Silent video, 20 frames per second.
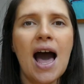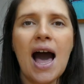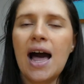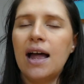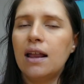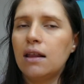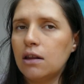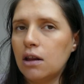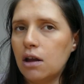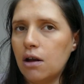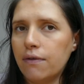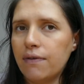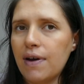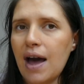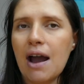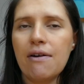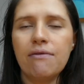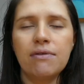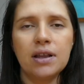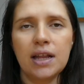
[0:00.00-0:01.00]
at love,
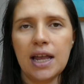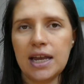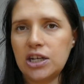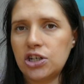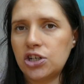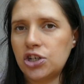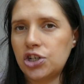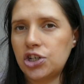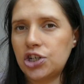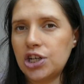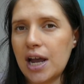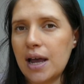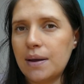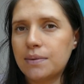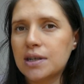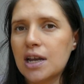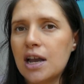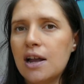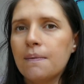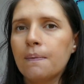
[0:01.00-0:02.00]
at relationships.